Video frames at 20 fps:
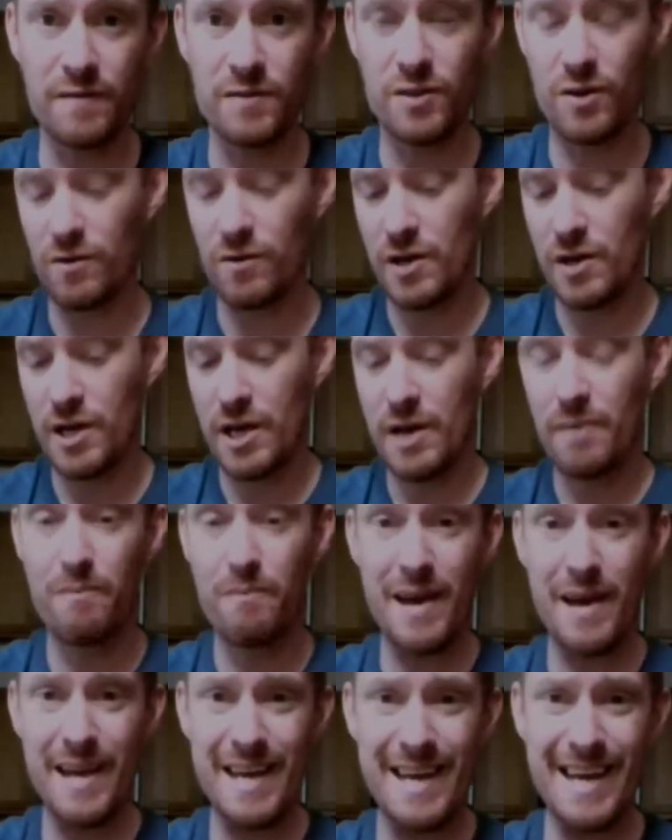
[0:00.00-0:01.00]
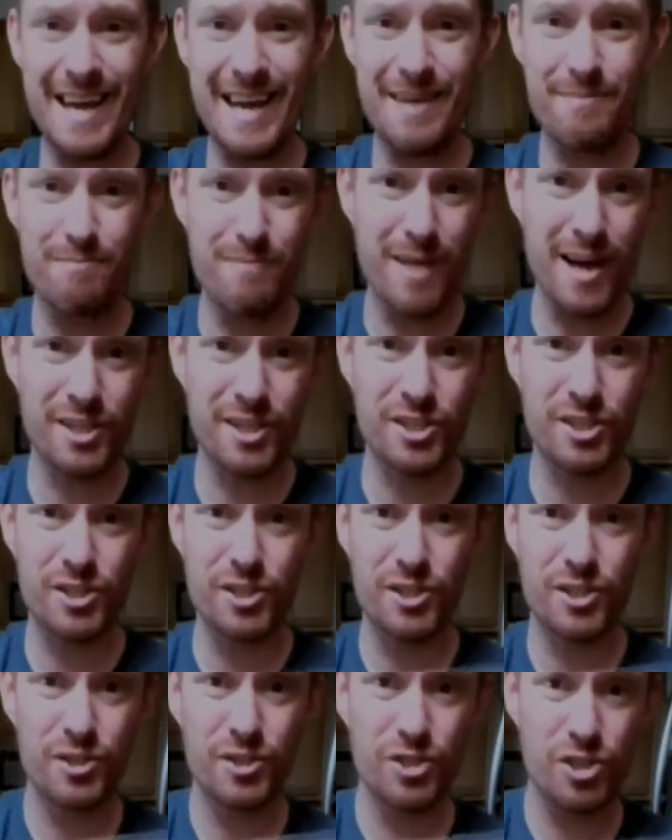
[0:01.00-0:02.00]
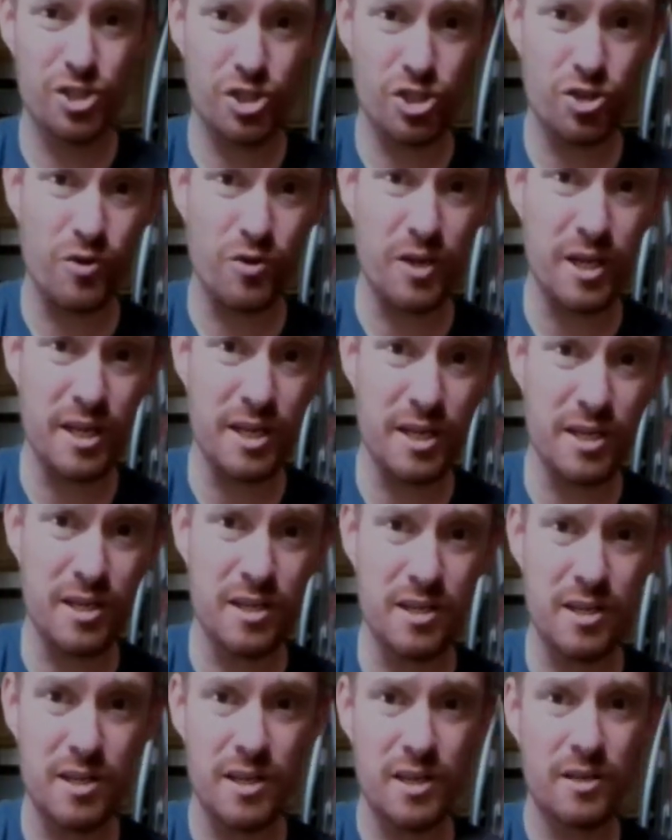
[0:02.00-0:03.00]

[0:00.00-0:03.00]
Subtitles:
So making a mesh screen